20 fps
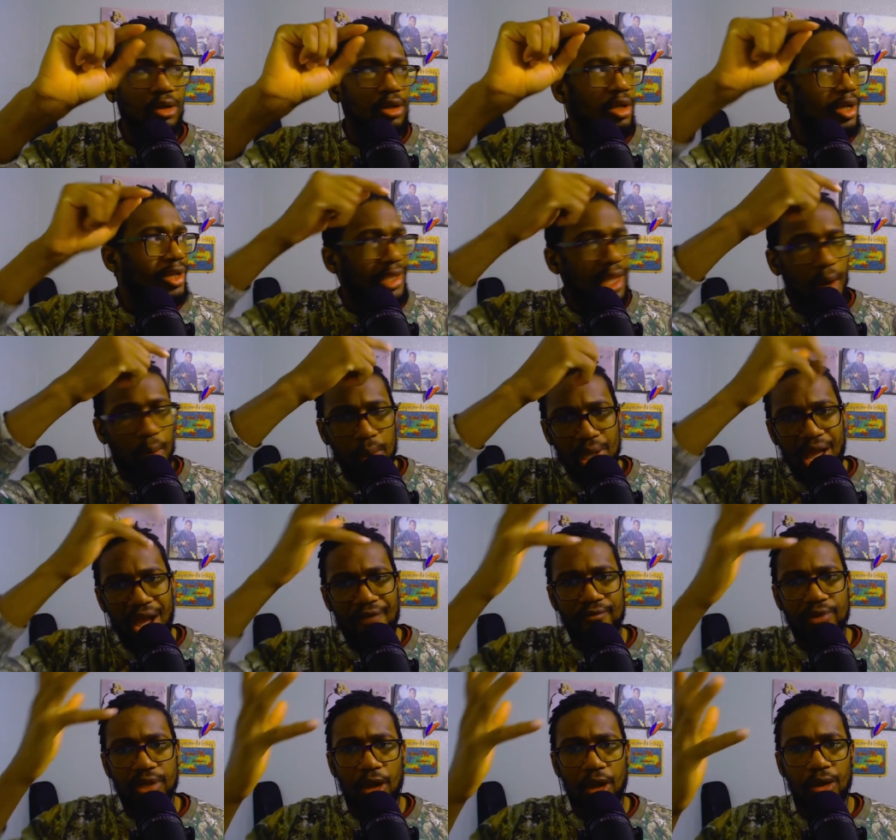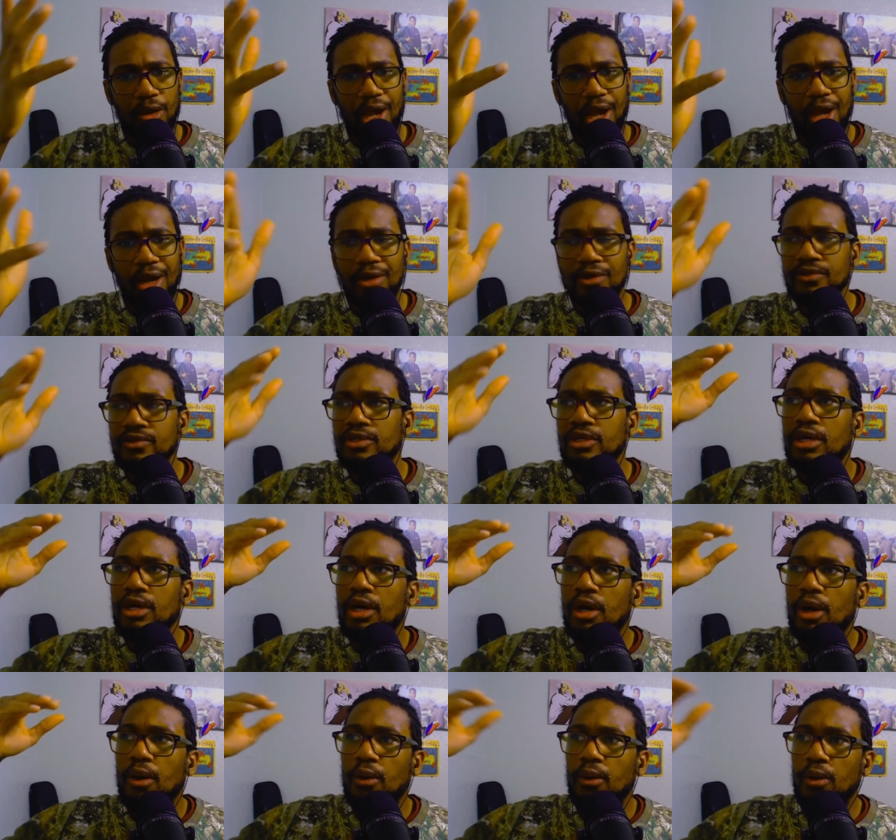that we have in our house
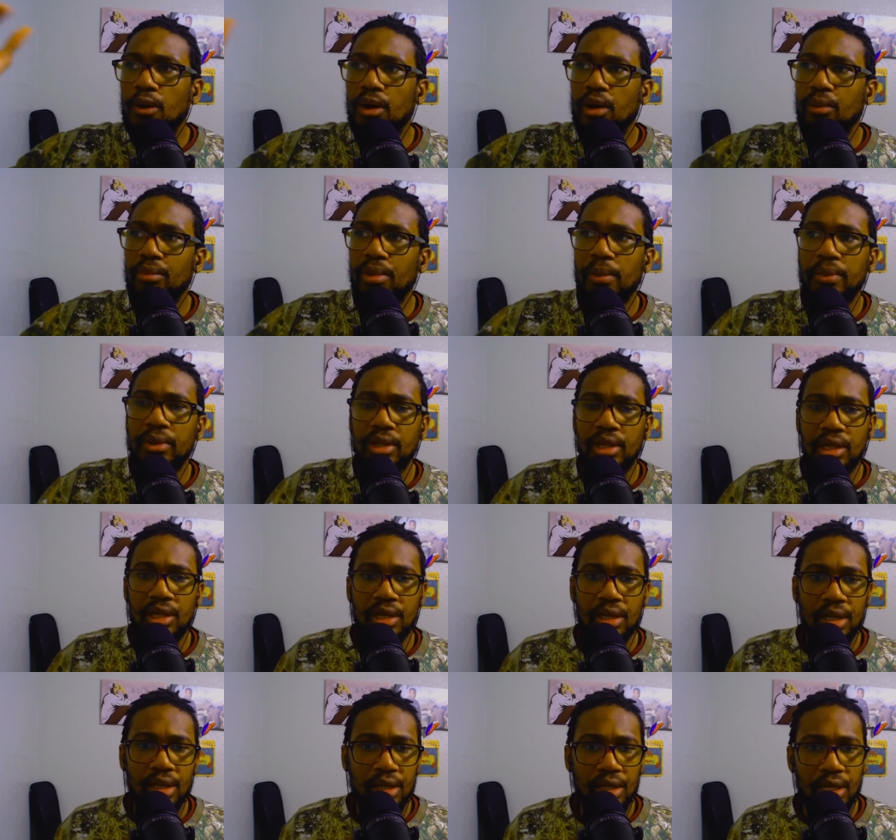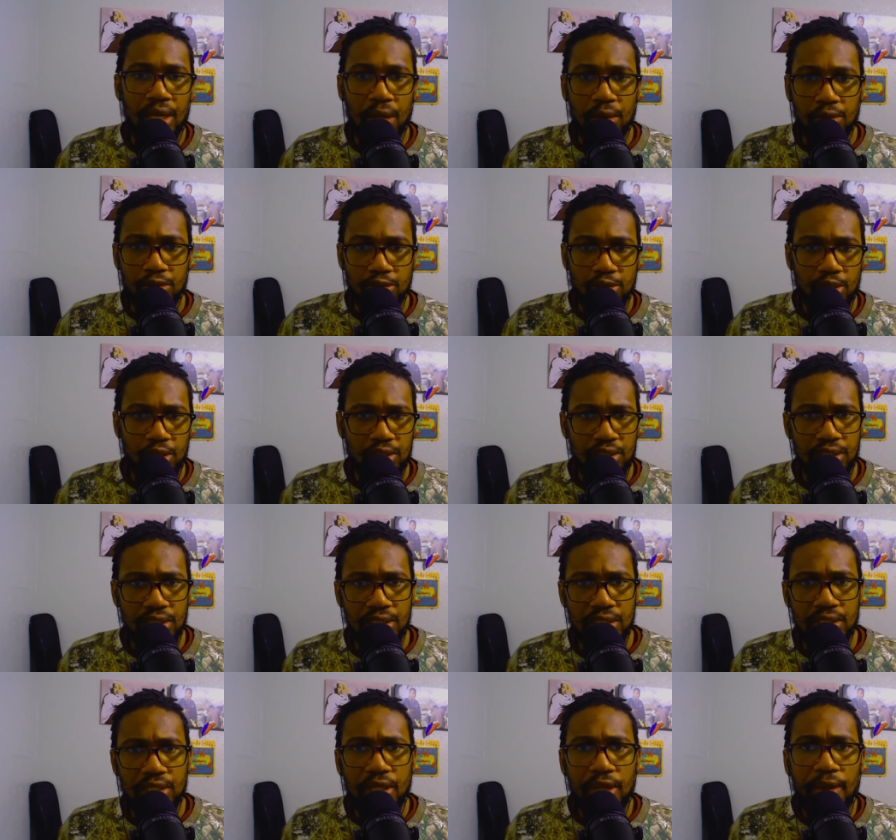or maybe in our in our
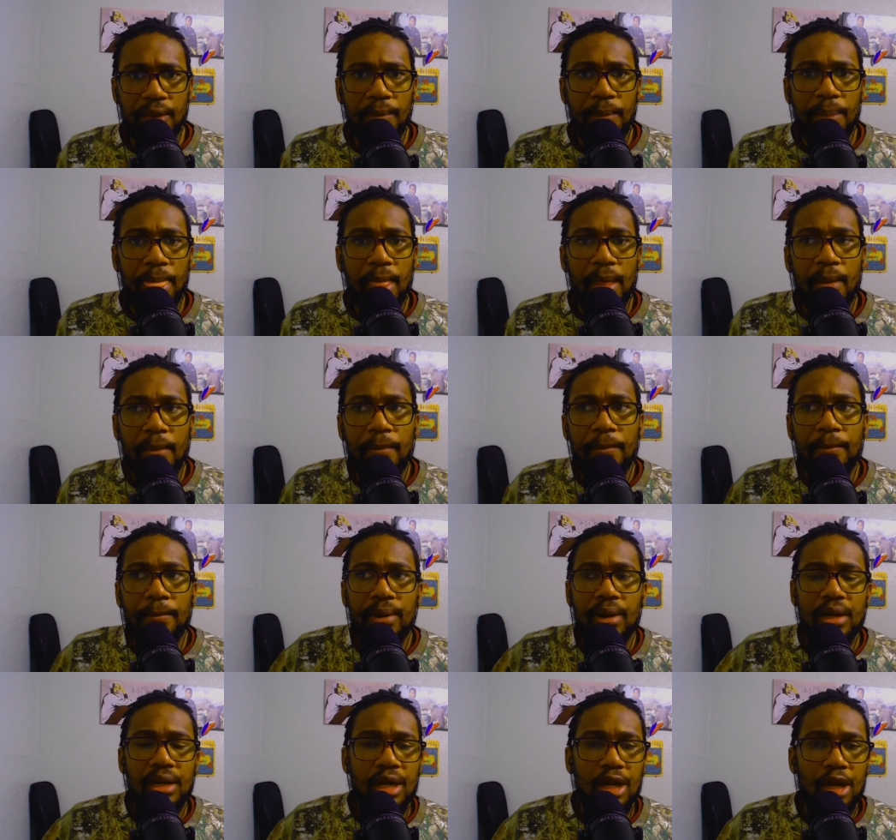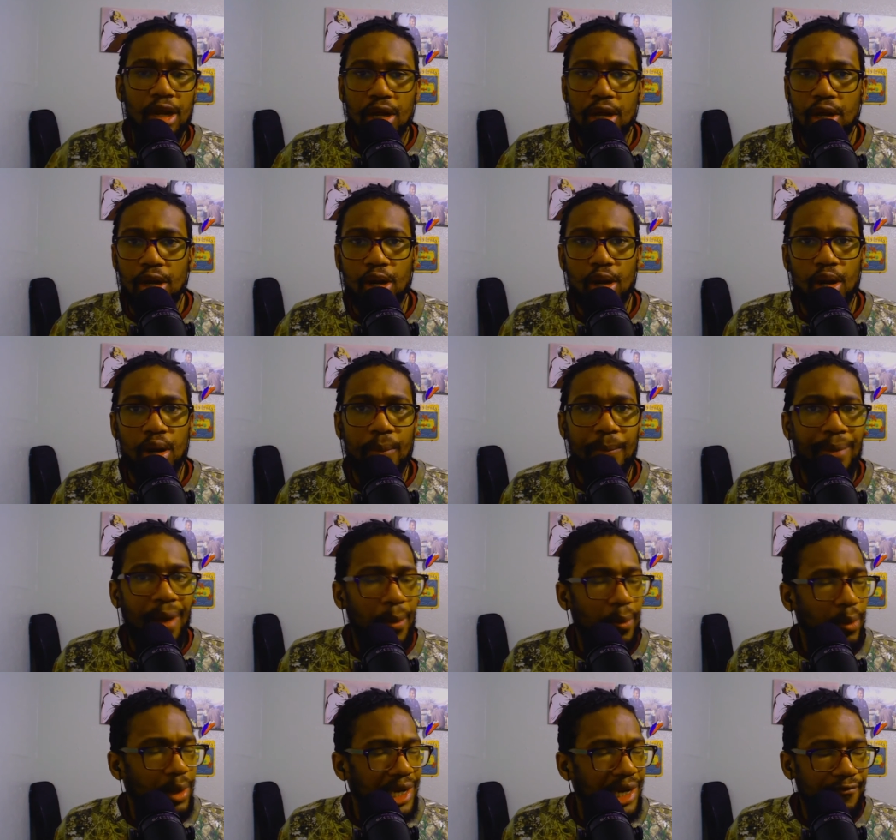churches but
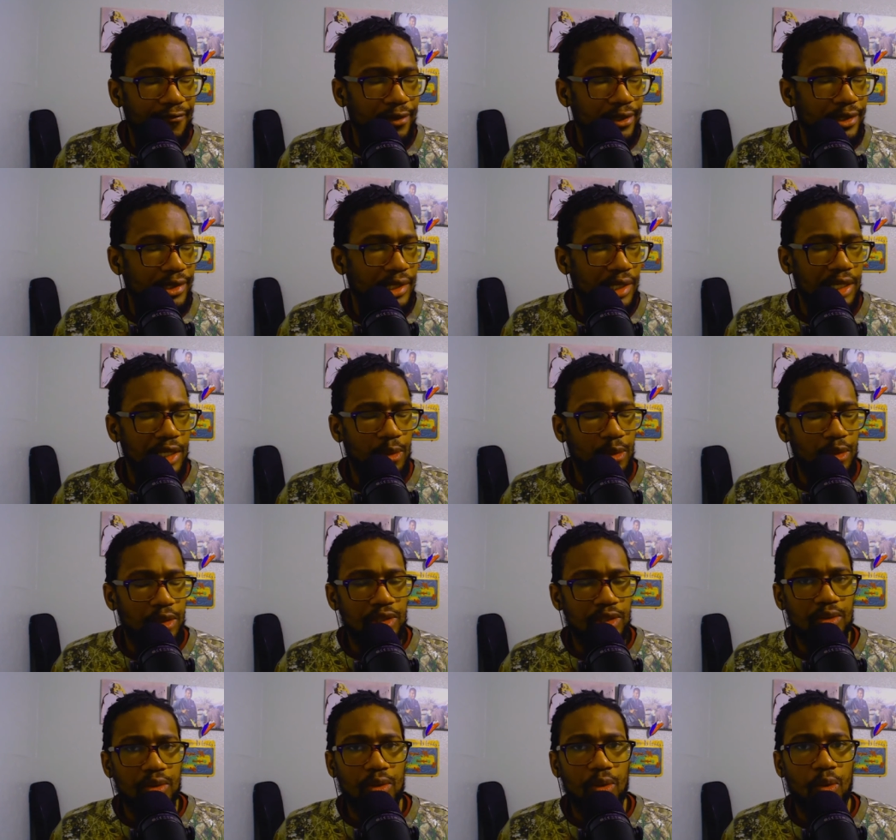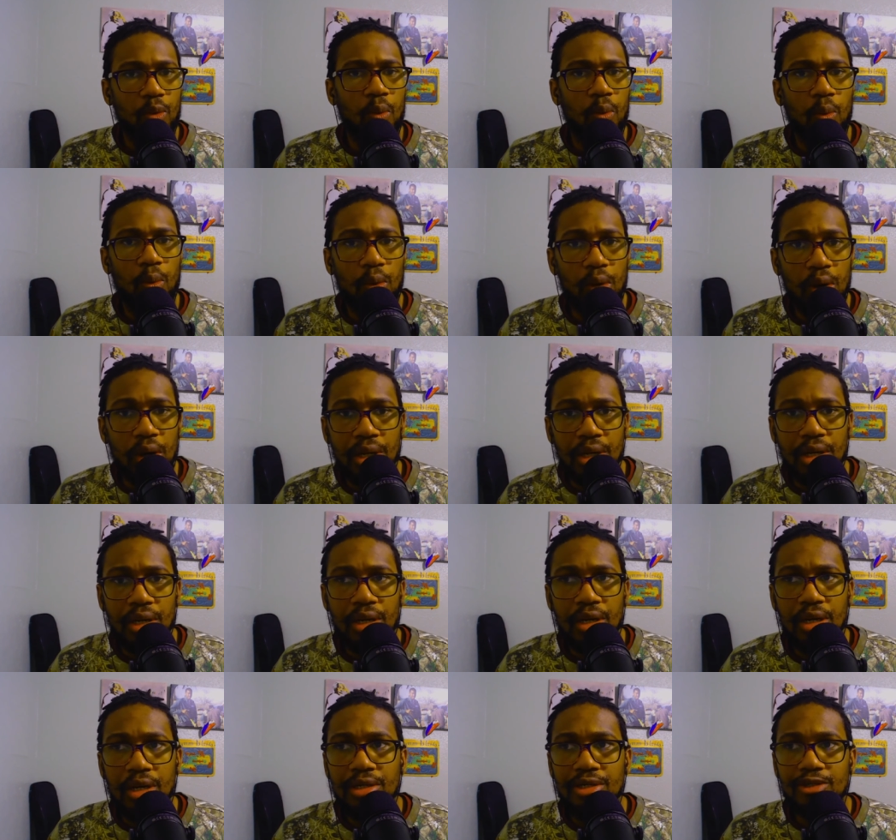bible never said it was one
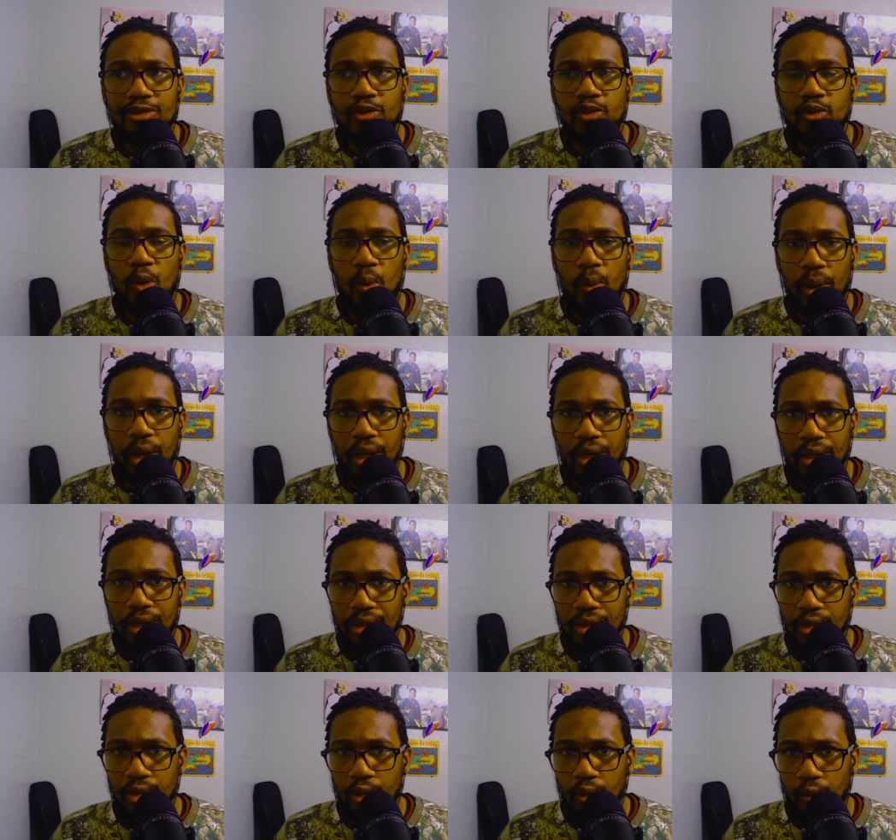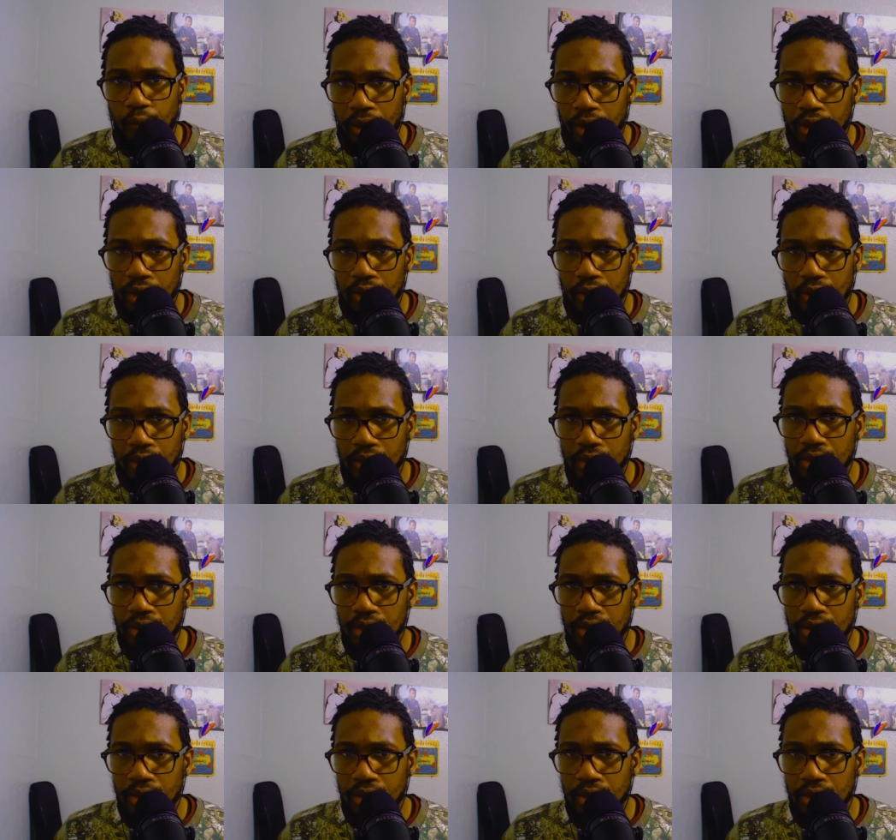square window